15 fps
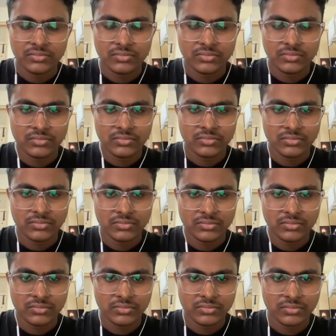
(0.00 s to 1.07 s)

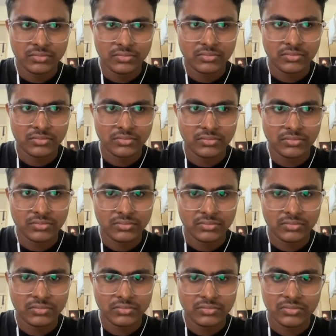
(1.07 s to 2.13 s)

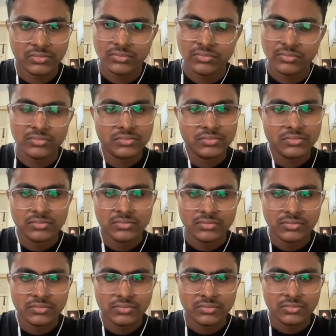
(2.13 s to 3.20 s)

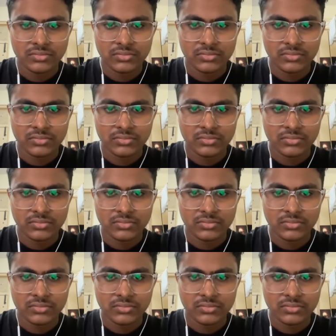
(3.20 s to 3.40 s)
(silent)